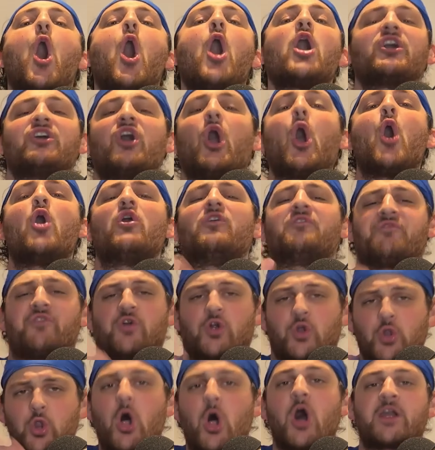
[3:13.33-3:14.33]
are
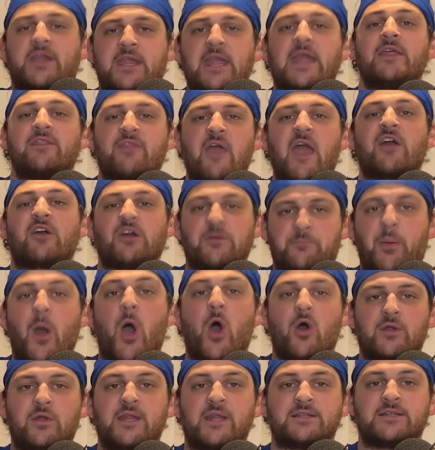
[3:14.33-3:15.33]
overlooking their
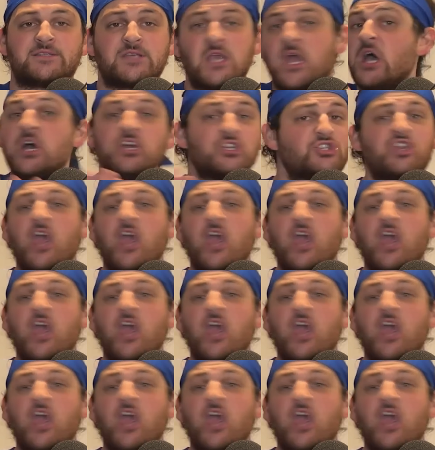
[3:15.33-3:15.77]
opponents.